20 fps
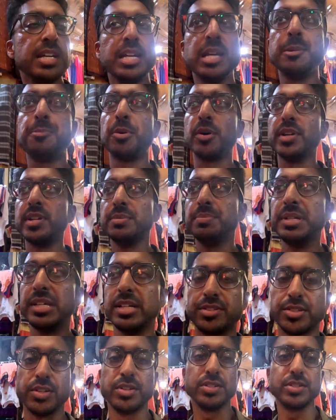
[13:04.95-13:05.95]
He pointed me a
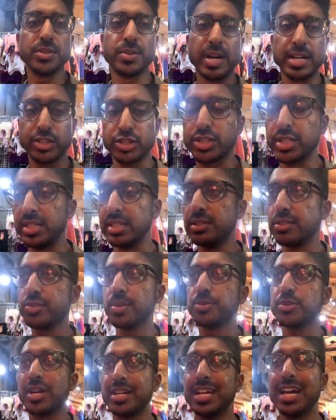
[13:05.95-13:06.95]
certain direction, so
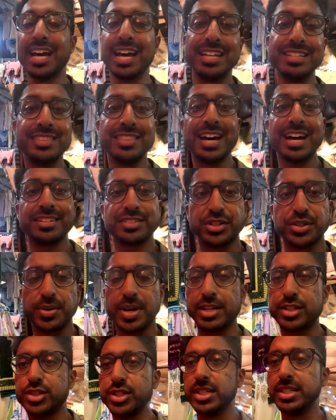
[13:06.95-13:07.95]
I'm trying to head that
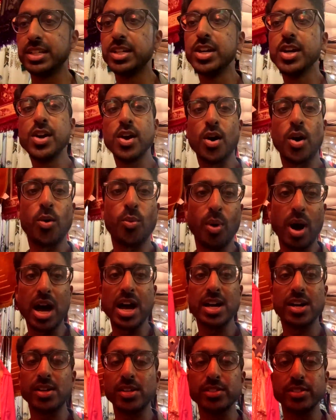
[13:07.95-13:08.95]
direction
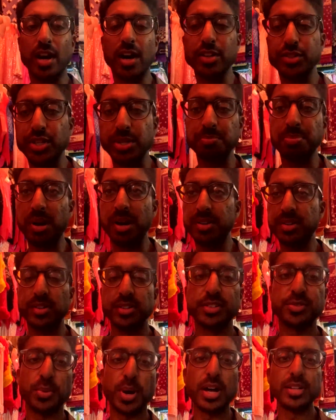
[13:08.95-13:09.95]
while dodging
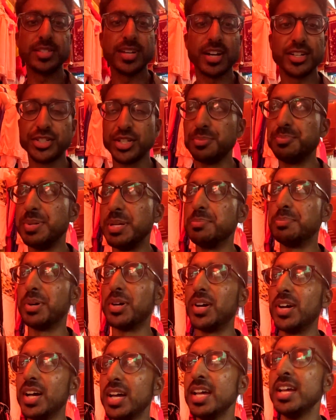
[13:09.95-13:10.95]
puddles, while dodging
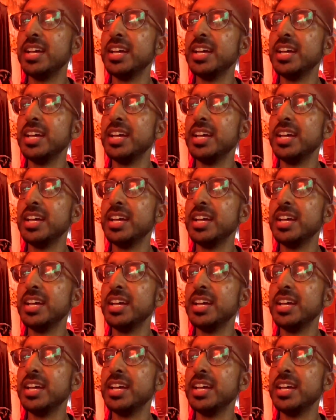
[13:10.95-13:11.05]
people,